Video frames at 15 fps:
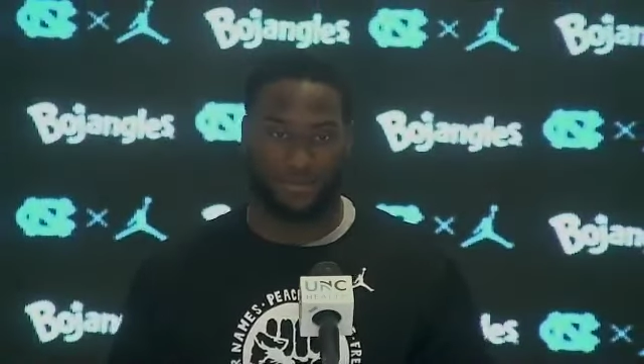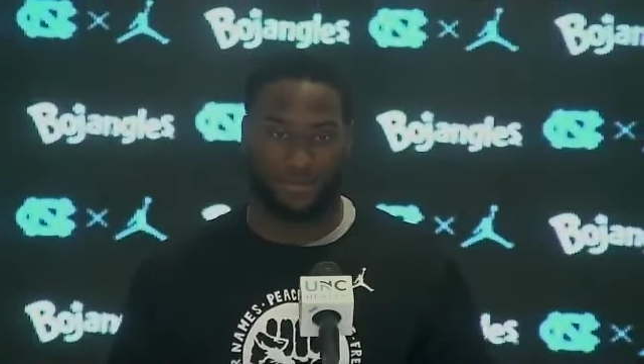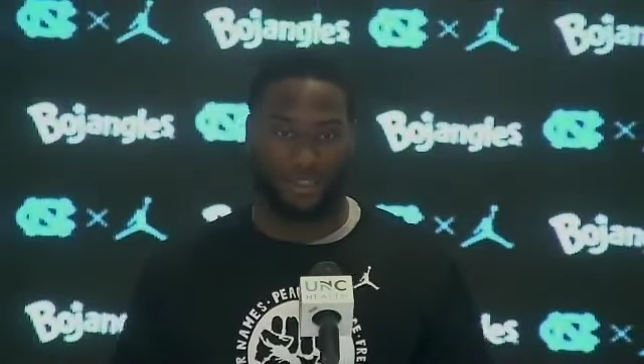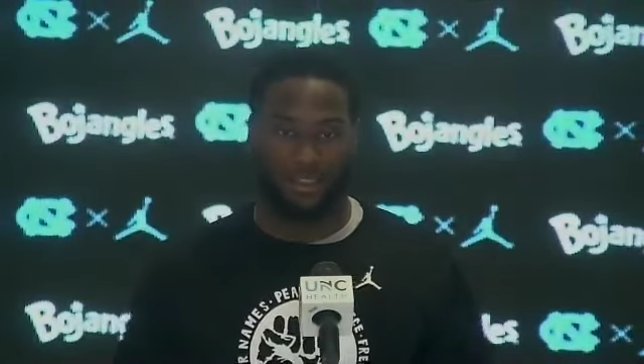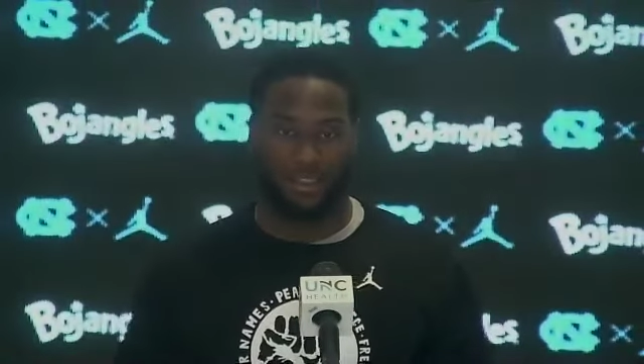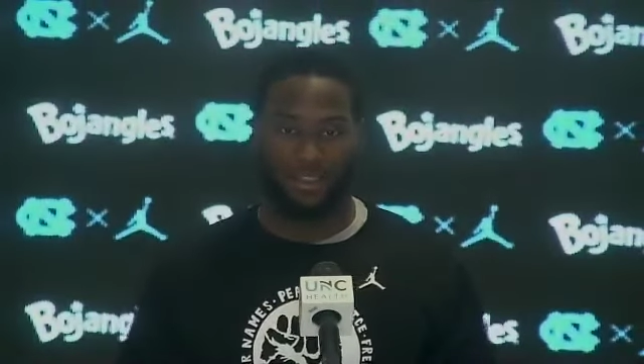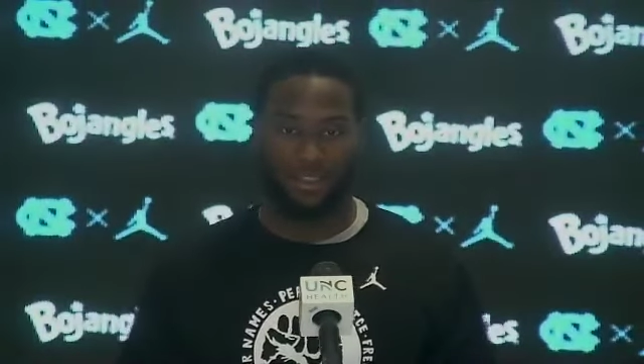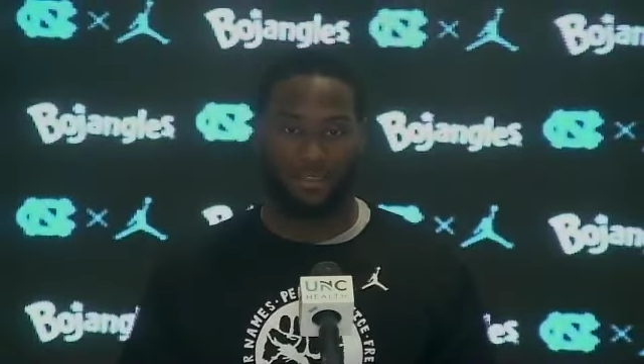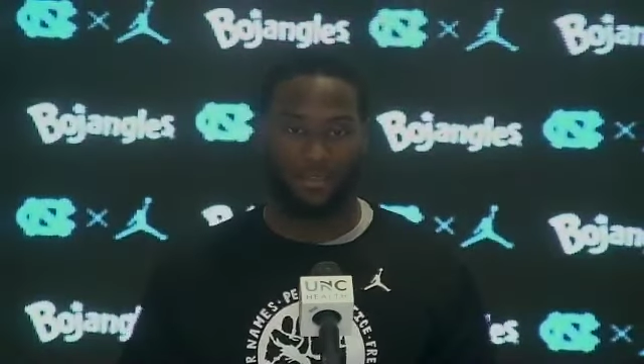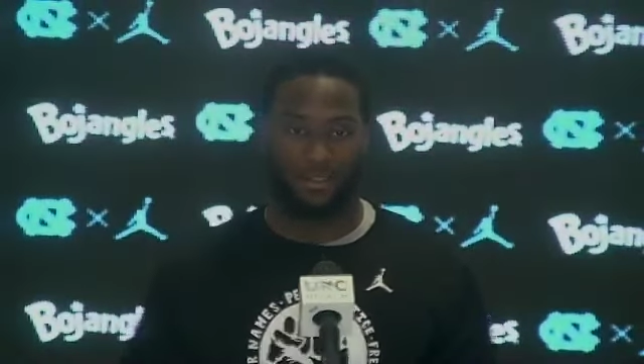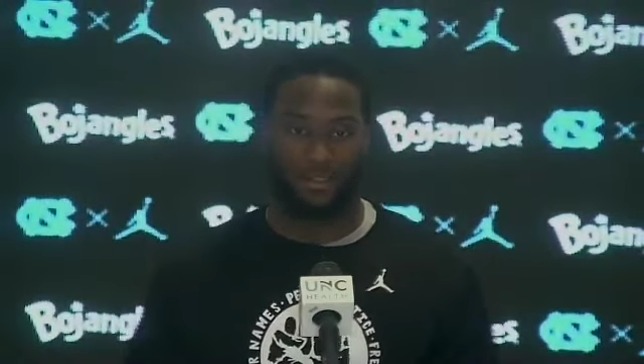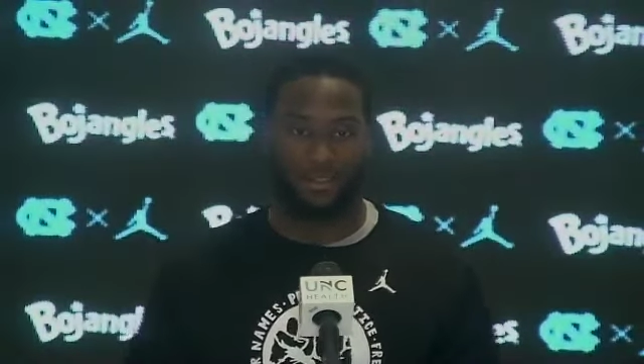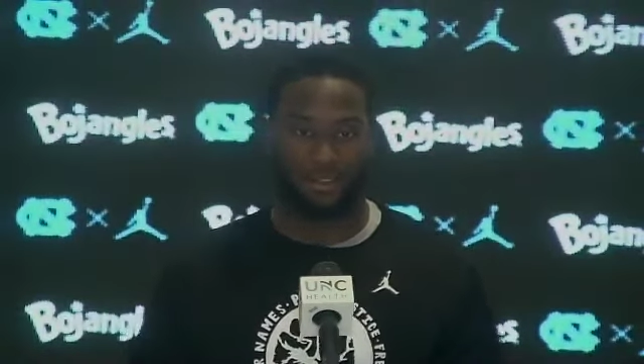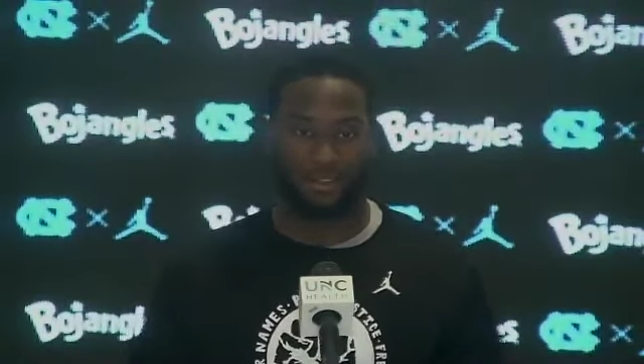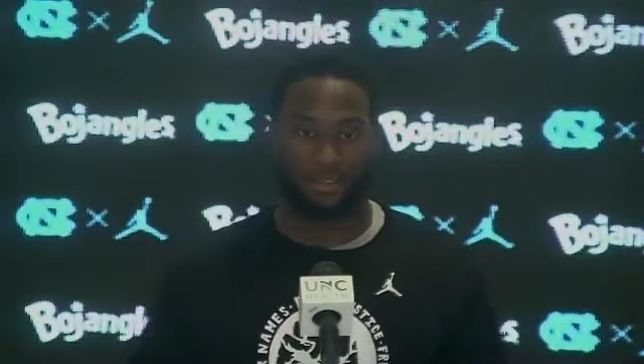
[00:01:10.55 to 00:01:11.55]
good
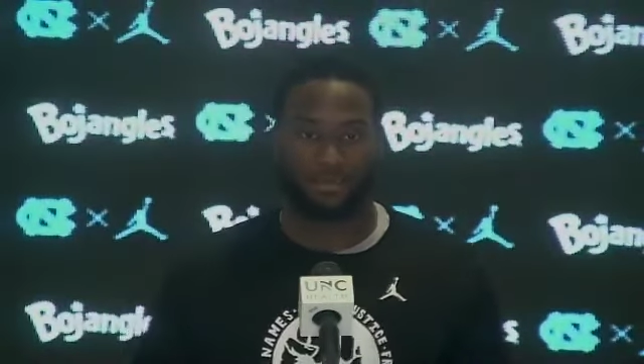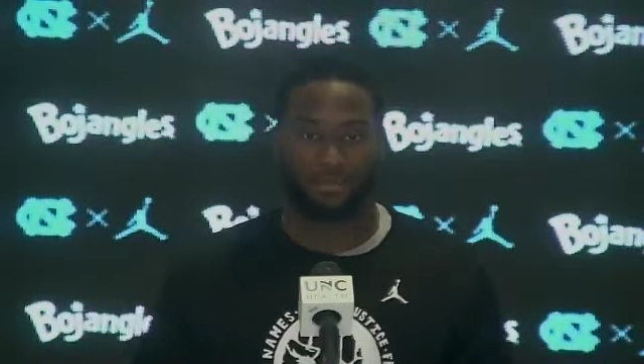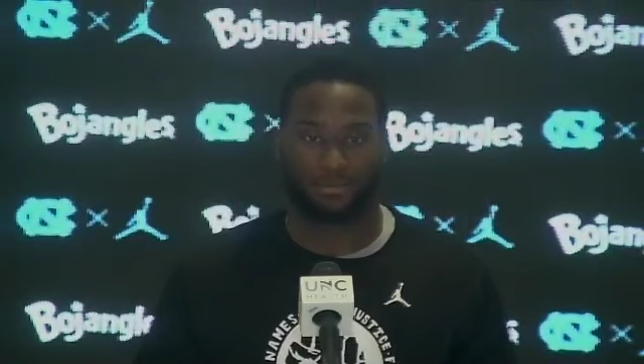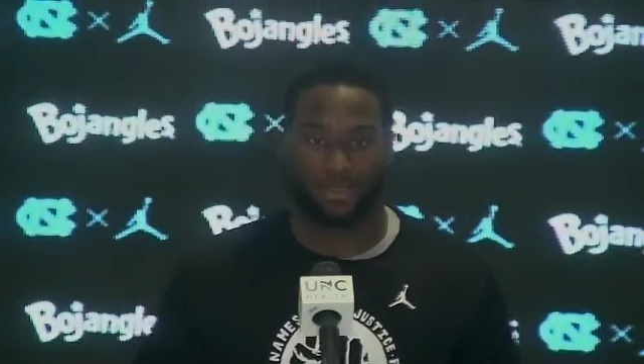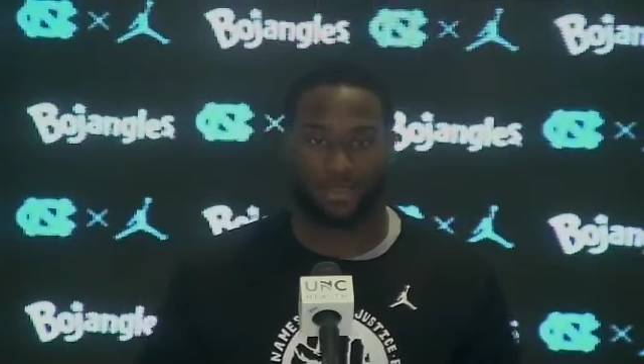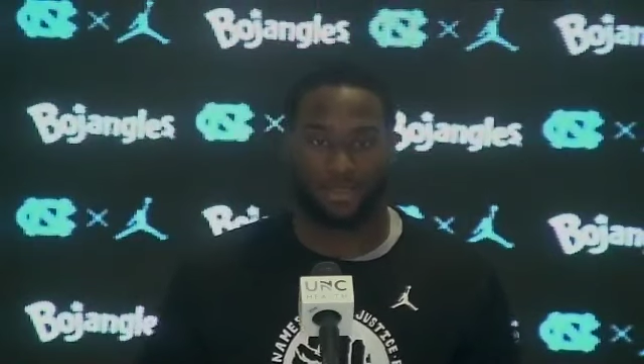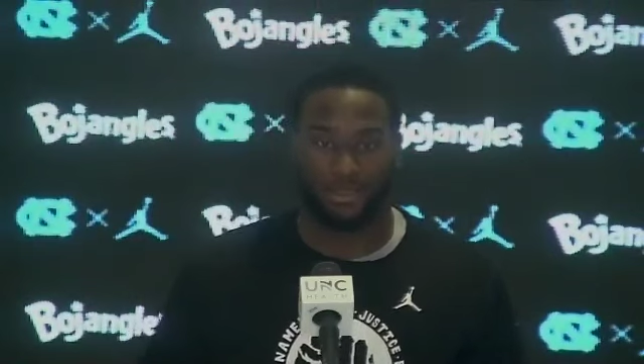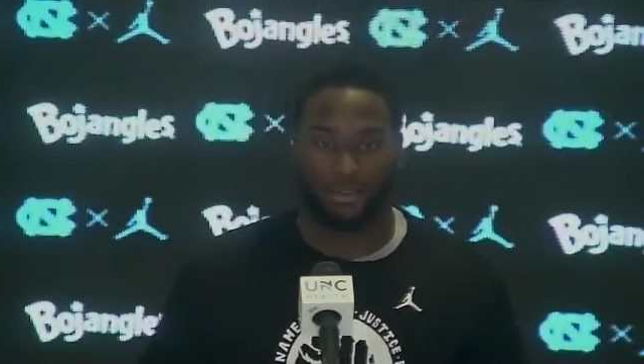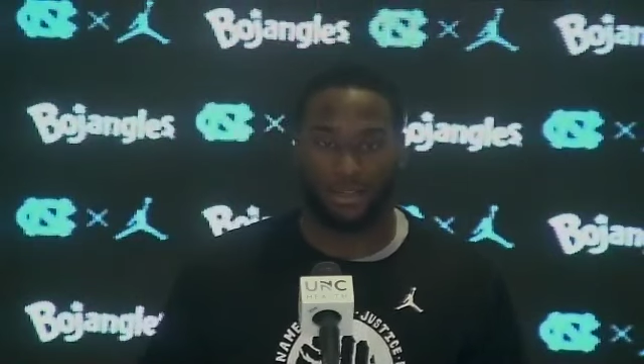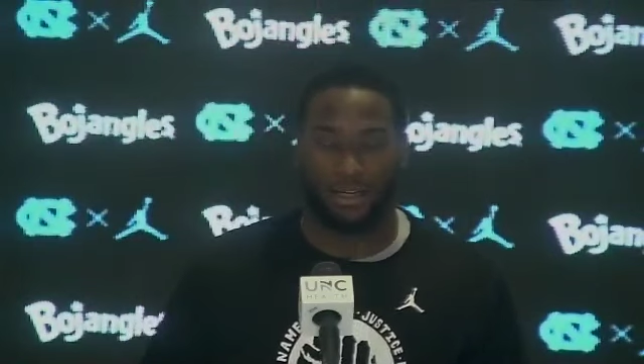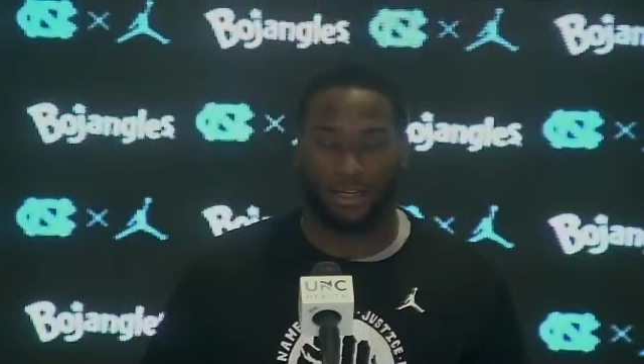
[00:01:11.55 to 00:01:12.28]
defense, a lot of